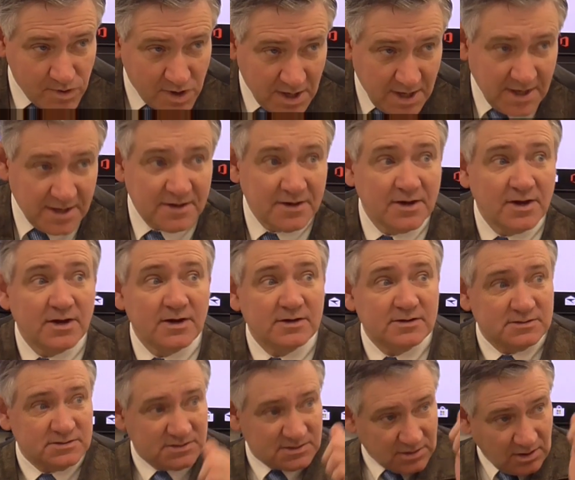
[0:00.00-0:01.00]
okay?
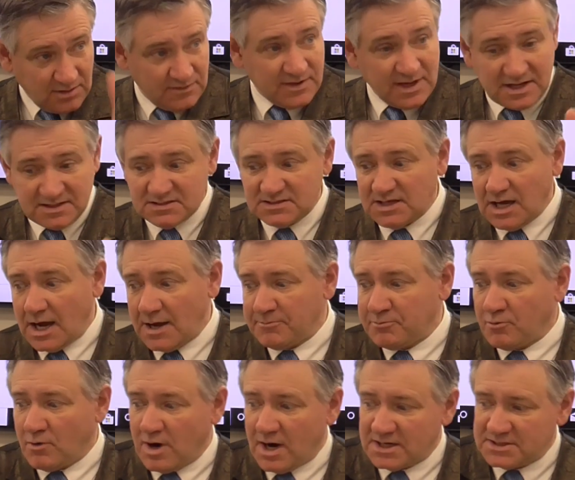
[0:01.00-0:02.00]
Start that
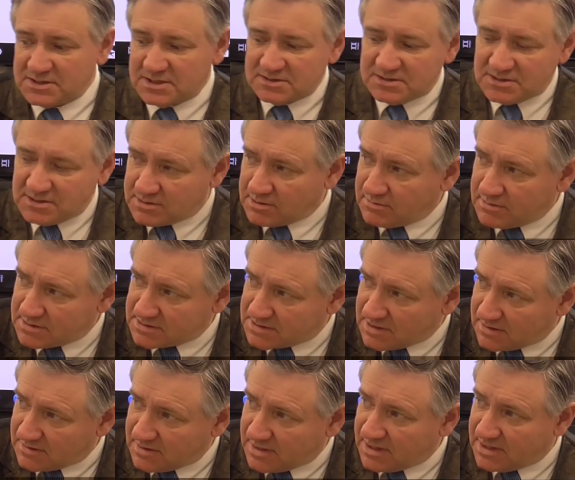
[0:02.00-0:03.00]
stopwatch as soon as
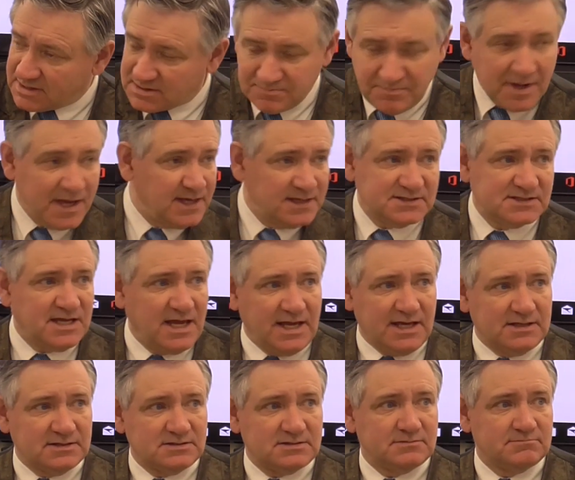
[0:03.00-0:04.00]
it leaves Peyton's
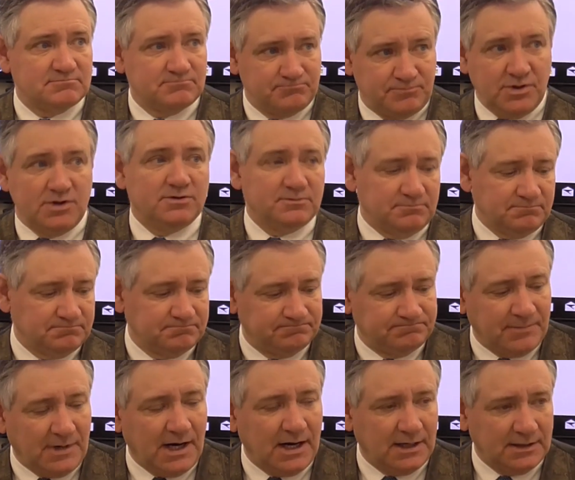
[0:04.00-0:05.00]
hands. Boom,
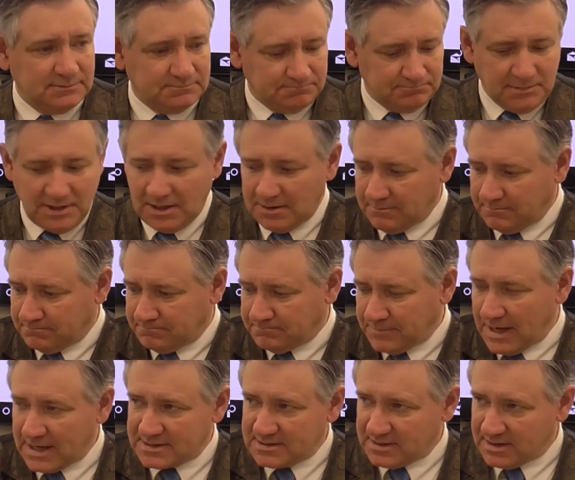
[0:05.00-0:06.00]
boom,
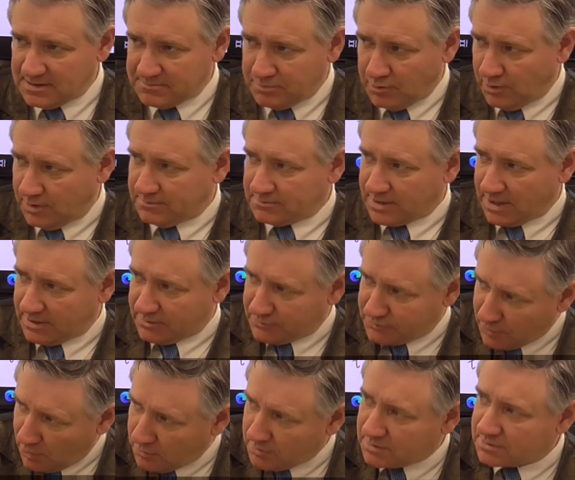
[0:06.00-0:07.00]
back to that point, okay?
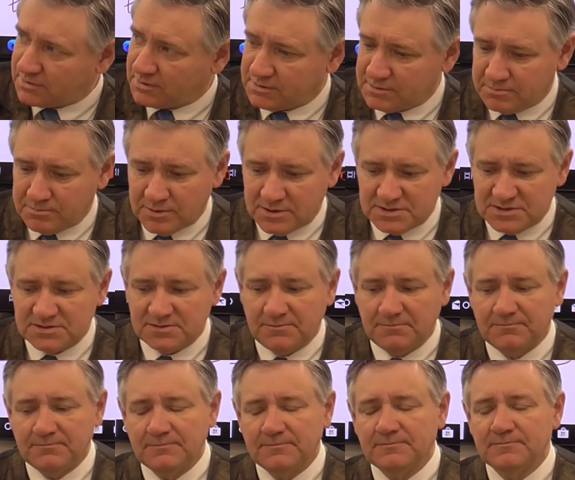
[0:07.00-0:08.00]
Don't include the push.
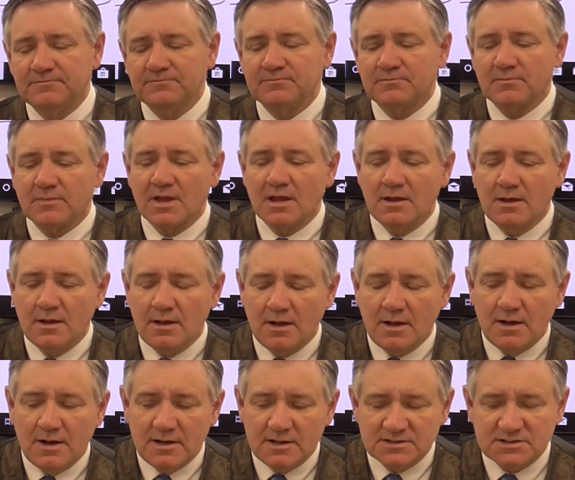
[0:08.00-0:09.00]

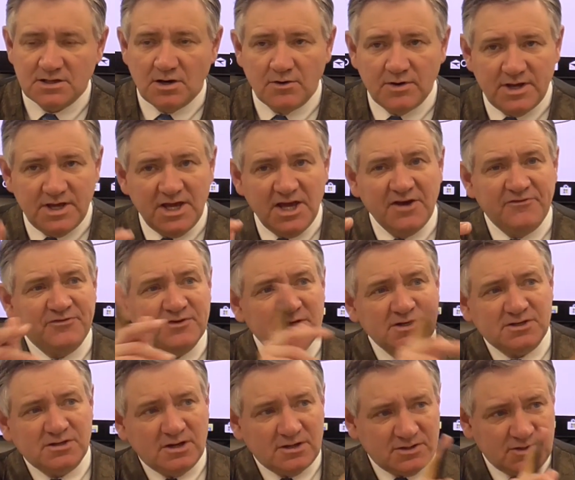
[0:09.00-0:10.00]
So if
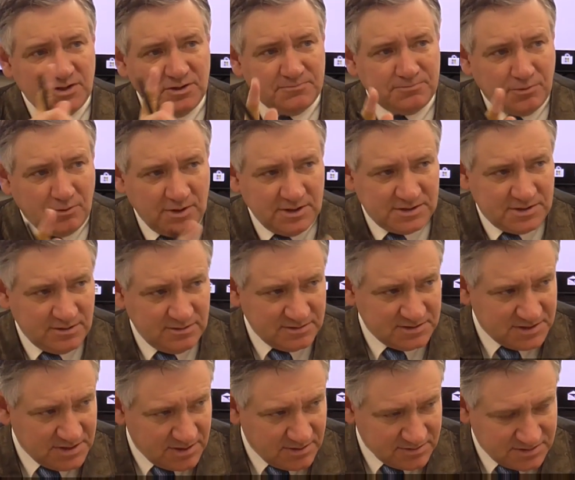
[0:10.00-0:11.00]
it took
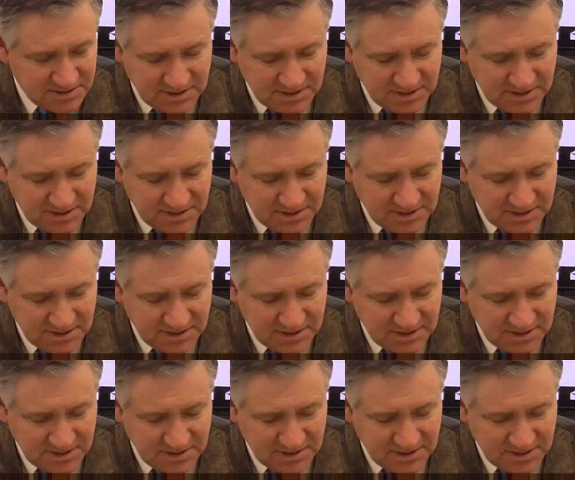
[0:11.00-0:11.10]
2.20